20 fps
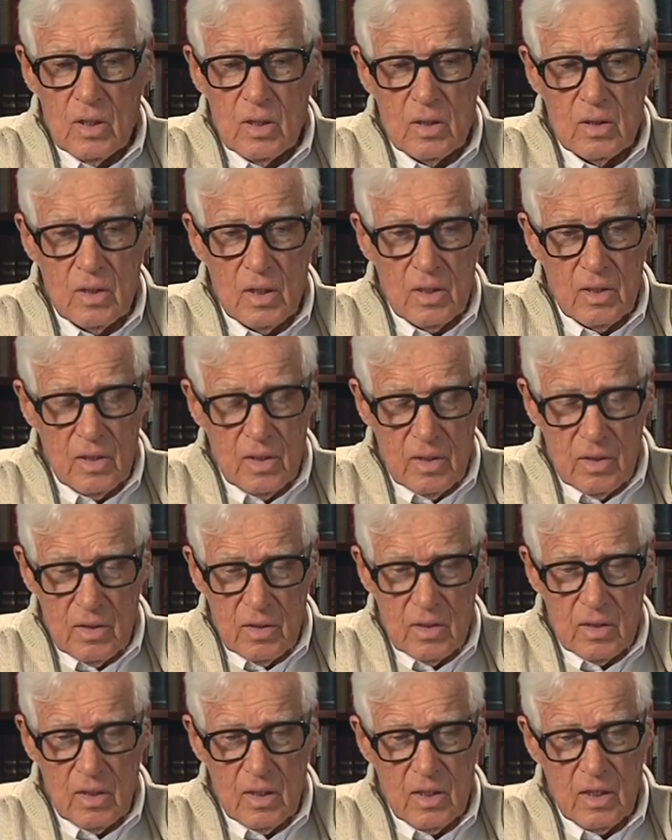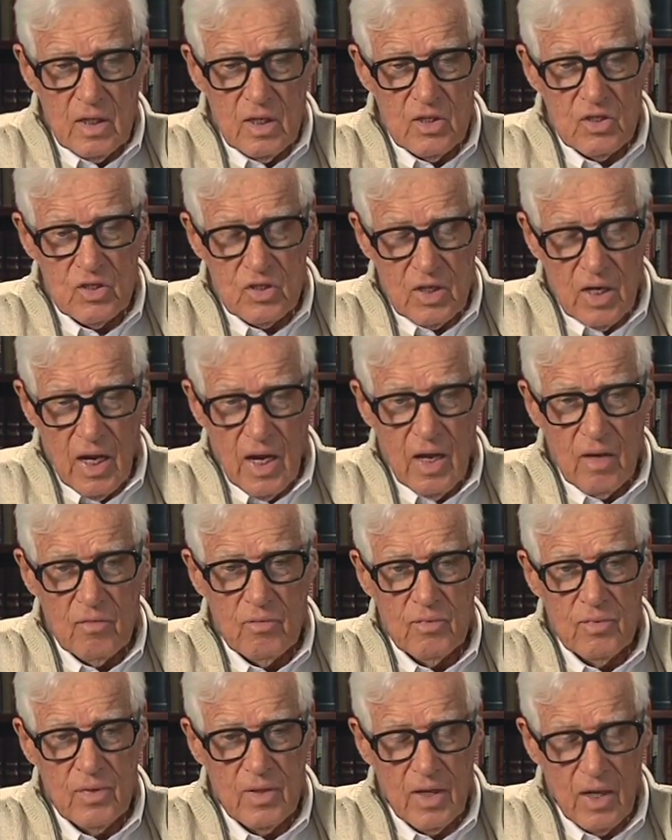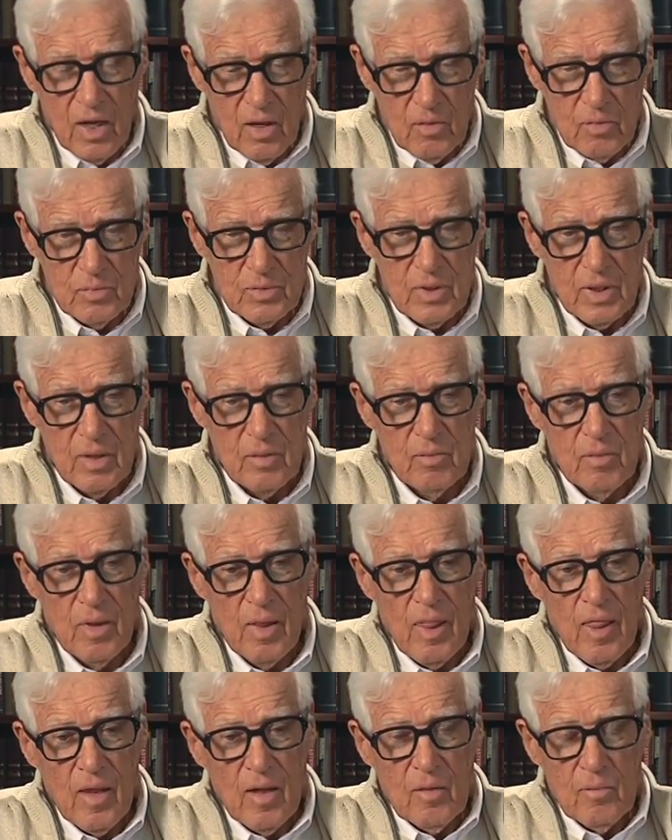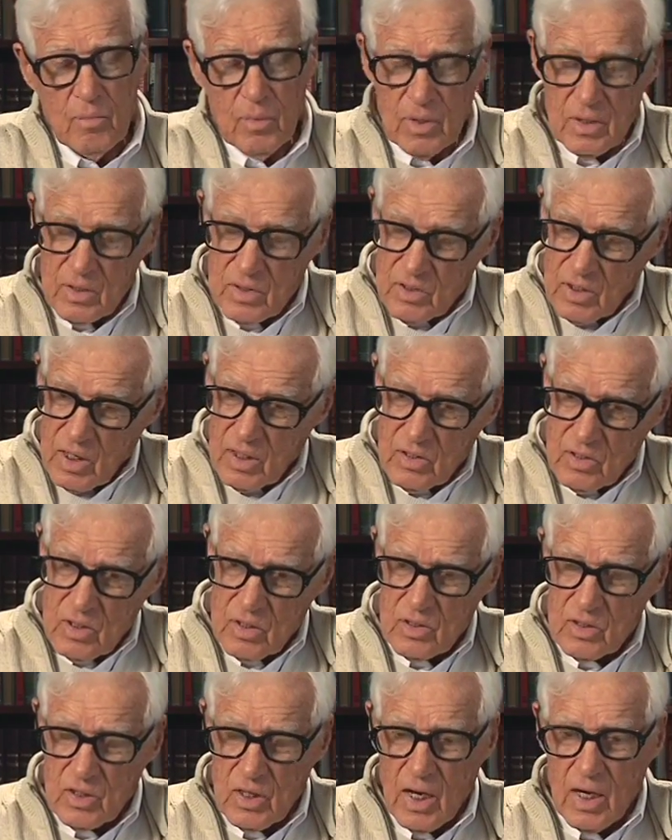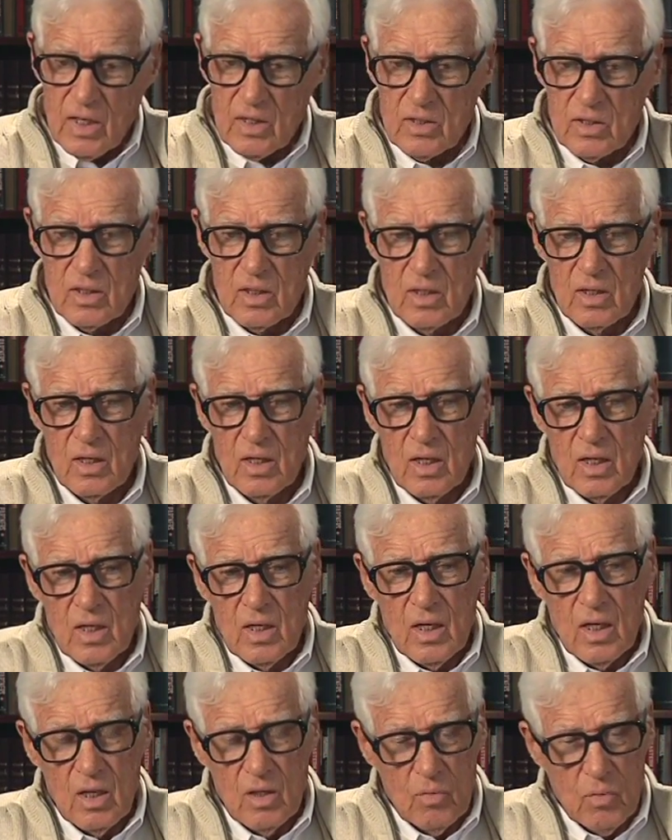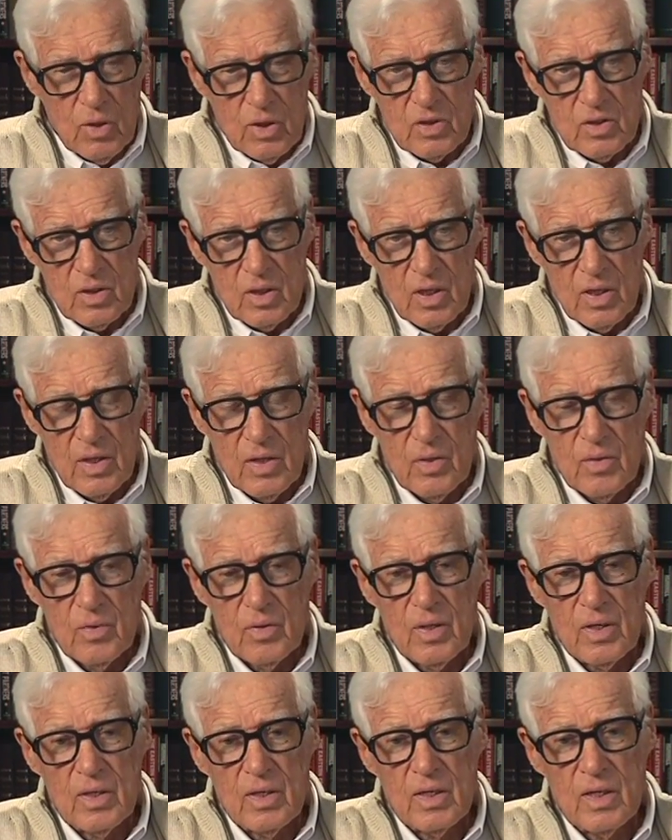that his staff helped him, but Justice Jackson was the leader, and